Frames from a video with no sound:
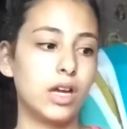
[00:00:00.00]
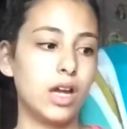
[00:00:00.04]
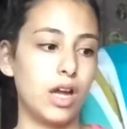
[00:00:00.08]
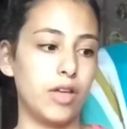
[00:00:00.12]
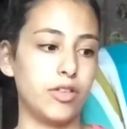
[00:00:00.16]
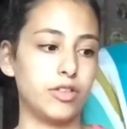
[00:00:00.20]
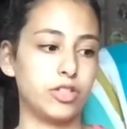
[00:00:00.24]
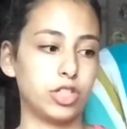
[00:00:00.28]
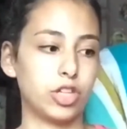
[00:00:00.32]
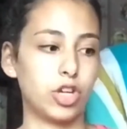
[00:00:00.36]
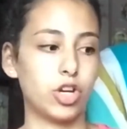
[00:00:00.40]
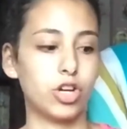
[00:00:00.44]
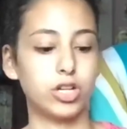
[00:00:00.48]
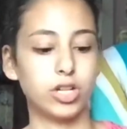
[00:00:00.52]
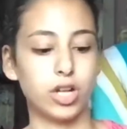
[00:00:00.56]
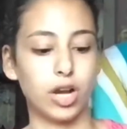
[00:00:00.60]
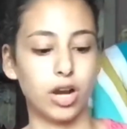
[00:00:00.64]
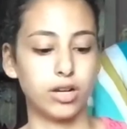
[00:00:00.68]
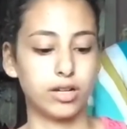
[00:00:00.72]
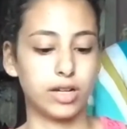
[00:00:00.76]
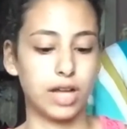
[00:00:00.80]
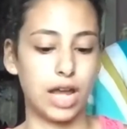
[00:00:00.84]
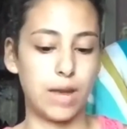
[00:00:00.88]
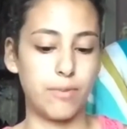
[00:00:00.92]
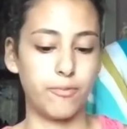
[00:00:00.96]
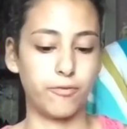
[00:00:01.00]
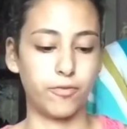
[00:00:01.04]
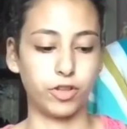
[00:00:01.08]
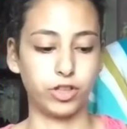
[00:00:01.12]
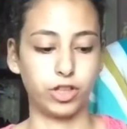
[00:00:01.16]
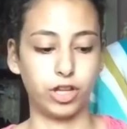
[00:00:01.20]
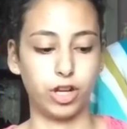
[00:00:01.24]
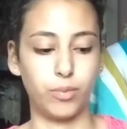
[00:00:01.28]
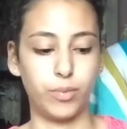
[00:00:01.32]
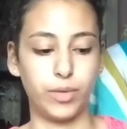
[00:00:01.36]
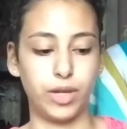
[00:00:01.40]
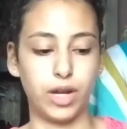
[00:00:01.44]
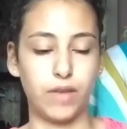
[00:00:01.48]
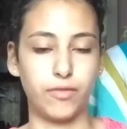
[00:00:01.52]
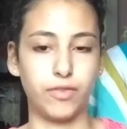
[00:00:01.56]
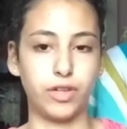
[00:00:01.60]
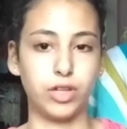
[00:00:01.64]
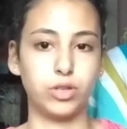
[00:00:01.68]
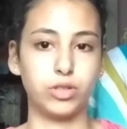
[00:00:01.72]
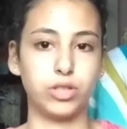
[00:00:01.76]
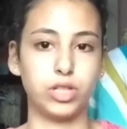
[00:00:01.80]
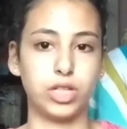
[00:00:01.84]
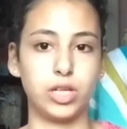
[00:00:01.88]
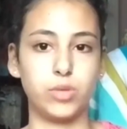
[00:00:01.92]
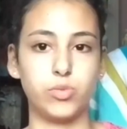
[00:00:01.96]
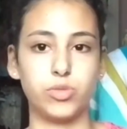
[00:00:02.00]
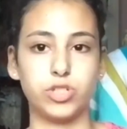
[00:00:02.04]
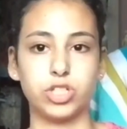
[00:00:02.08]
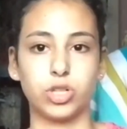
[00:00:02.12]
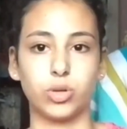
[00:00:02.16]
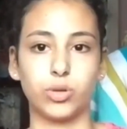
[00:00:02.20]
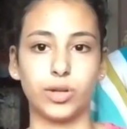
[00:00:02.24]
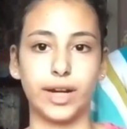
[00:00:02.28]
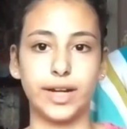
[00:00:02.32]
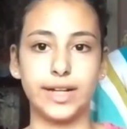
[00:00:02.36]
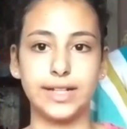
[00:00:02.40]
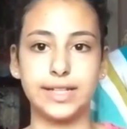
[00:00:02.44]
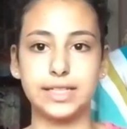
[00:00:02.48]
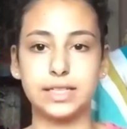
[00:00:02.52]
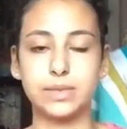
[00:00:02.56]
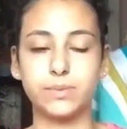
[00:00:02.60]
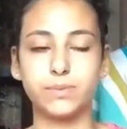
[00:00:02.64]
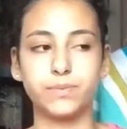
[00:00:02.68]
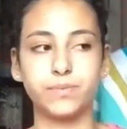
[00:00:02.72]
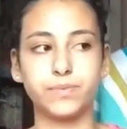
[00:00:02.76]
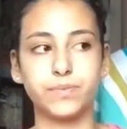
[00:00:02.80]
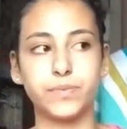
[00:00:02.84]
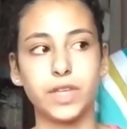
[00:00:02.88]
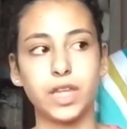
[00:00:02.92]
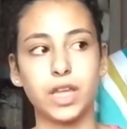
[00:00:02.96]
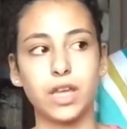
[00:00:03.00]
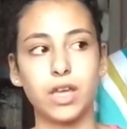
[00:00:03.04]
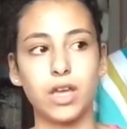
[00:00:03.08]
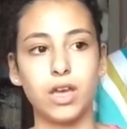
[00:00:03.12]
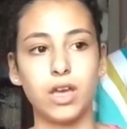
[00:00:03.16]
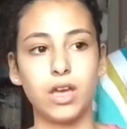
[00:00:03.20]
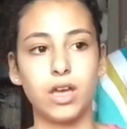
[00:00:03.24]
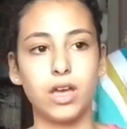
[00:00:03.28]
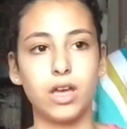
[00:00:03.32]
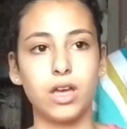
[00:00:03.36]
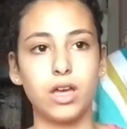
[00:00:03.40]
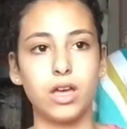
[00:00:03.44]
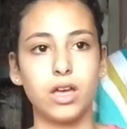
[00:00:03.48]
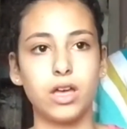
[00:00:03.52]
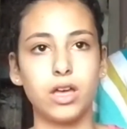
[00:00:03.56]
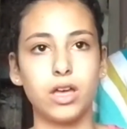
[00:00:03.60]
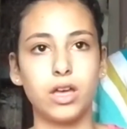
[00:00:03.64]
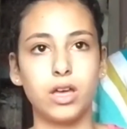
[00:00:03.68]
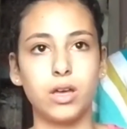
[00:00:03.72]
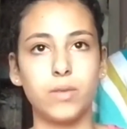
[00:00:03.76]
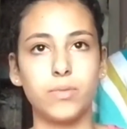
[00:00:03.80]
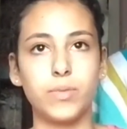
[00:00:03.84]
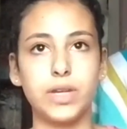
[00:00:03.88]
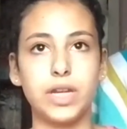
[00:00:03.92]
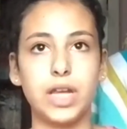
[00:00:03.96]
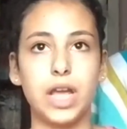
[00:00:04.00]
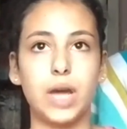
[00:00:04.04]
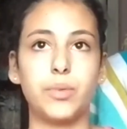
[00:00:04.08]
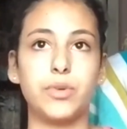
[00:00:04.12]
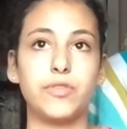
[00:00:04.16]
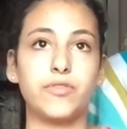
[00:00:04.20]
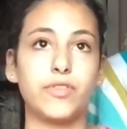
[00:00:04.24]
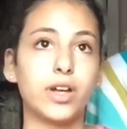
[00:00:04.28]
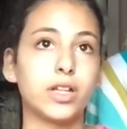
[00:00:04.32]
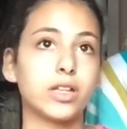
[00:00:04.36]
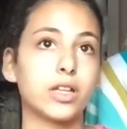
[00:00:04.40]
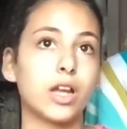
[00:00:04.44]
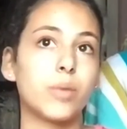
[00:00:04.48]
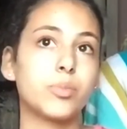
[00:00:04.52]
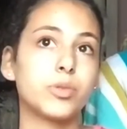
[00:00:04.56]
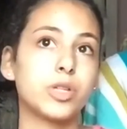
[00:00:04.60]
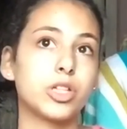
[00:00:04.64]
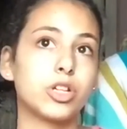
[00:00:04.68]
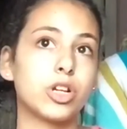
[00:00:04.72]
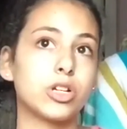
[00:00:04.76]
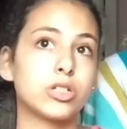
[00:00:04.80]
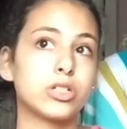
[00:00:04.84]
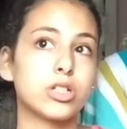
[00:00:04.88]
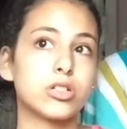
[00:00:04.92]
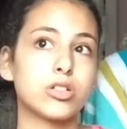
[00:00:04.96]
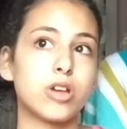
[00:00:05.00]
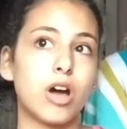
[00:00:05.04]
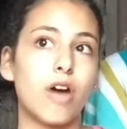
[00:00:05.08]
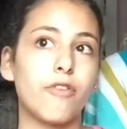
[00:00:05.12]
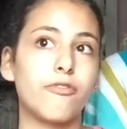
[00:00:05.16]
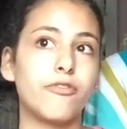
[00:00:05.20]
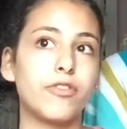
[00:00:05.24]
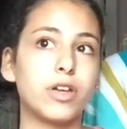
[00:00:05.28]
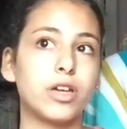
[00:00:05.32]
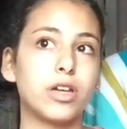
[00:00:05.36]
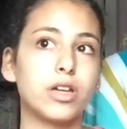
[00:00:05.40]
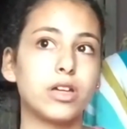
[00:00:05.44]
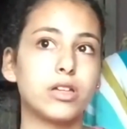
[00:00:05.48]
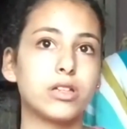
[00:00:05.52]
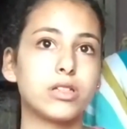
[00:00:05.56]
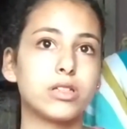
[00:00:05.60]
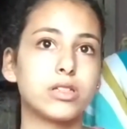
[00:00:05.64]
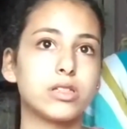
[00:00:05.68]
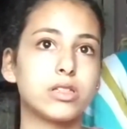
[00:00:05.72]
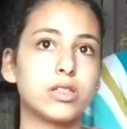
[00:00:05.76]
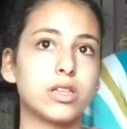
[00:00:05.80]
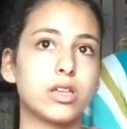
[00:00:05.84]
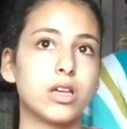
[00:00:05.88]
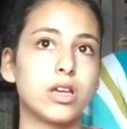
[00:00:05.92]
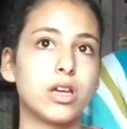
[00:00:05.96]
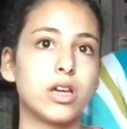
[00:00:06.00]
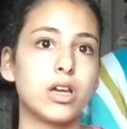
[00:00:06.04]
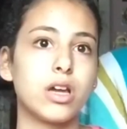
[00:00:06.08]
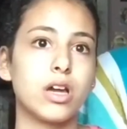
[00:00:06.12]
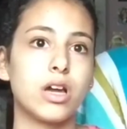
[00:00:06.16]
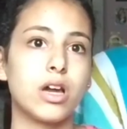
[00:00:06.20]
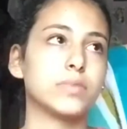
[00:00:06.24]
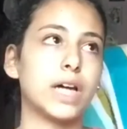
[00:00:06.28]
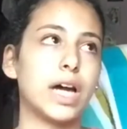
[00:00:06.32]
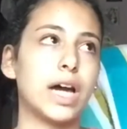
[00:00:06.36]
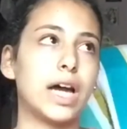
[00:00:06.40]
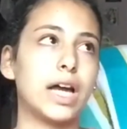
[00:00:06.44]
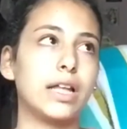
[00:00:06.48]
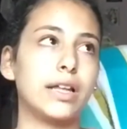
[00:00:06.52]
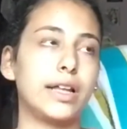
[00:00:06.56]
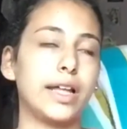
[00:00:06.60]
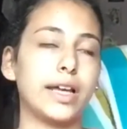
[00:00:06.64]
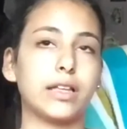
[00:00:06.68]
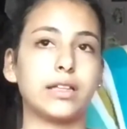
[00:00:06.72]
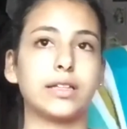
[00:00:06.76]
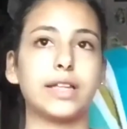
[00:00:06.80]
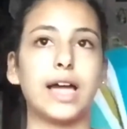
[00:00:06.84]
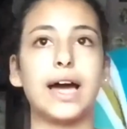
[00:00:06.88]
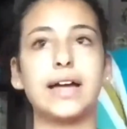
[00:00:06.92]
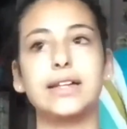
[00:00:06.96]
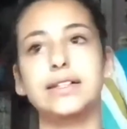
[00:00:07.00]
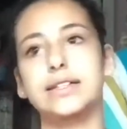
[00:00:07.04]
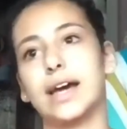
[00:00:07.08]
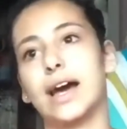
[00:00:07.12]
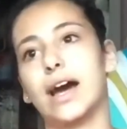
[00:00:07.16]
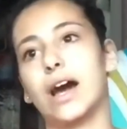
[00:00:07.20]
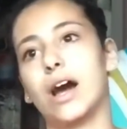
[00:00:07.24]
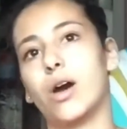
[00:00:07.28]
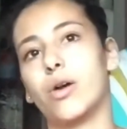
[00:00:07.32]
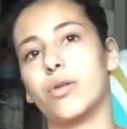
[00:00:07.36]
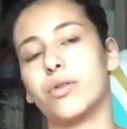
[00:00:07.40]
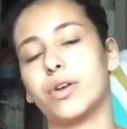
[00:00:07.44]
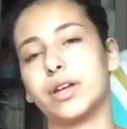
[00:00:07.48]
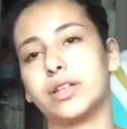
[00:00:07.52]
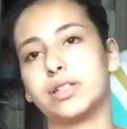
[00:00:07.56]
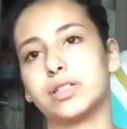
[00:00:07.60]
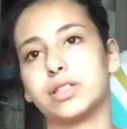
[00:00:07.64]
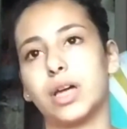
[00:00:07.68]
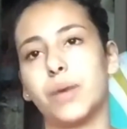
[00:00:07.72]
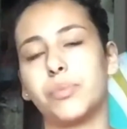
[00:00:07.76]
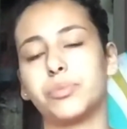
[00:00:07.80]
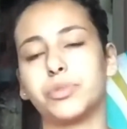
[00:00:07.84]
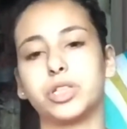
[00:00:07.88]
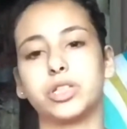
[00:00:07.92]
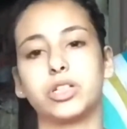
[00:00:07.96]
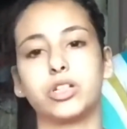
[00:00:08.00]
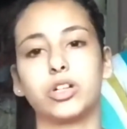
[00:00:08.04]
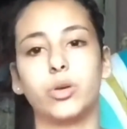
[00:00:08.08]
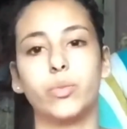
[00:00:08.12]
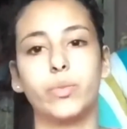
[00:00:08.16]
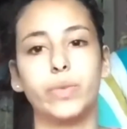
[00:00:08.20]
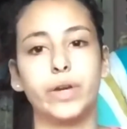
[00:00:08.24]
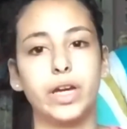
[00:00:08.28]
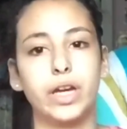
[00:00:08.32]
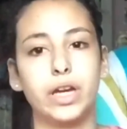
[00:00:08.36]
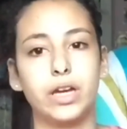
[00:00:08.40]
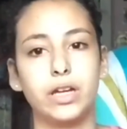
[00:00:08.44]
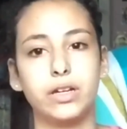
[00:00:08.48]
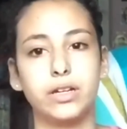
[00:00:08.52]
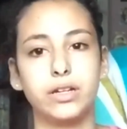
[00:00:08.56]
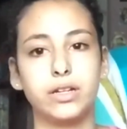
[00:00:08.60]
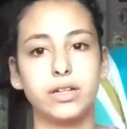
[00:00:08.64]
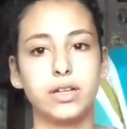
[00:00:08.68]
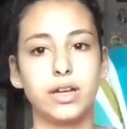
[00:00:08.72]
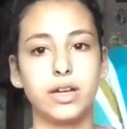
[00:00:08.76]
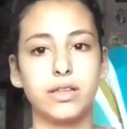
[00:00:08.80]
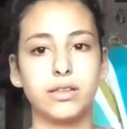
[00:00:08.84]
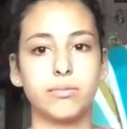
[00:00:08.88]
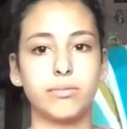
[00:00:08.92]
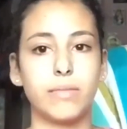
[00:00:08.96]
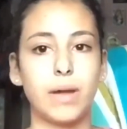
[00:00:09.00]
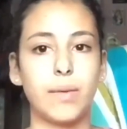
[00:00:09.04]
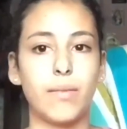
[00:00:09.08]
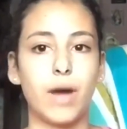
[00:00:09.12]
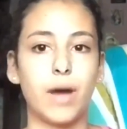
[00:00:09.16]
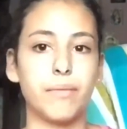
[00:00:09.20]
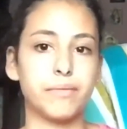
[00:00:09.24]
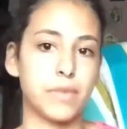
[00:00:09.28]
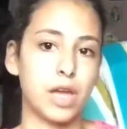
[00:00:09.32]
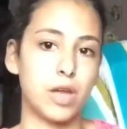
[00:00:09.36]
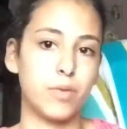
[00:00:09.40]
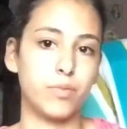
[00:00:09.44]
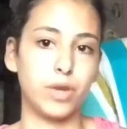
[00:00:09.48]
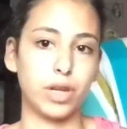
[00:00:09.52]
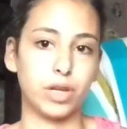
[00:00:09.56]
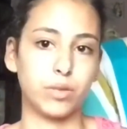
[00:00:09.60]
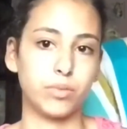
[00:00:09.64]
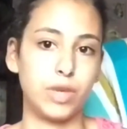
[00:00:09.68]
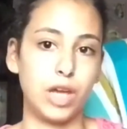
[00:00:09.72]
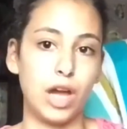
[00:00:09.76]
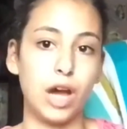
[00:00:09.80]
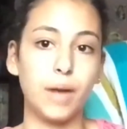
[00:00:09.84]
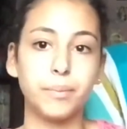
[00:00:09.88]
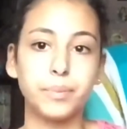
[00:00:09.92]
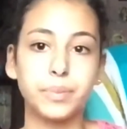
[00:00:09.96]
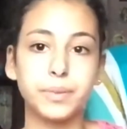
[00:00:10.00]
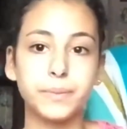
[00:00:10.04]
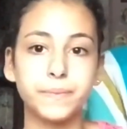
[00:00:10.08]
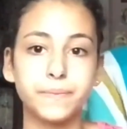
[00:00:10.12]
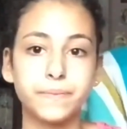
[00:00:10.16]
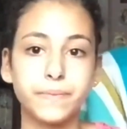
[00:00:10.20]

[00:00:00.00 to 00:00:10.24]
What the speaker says: The security guard came for a little bit of it. He was so nice. But yeah, we finally got up to the nurse's office. I like lied down, I slept a little bit, and then my mom came to pick me up.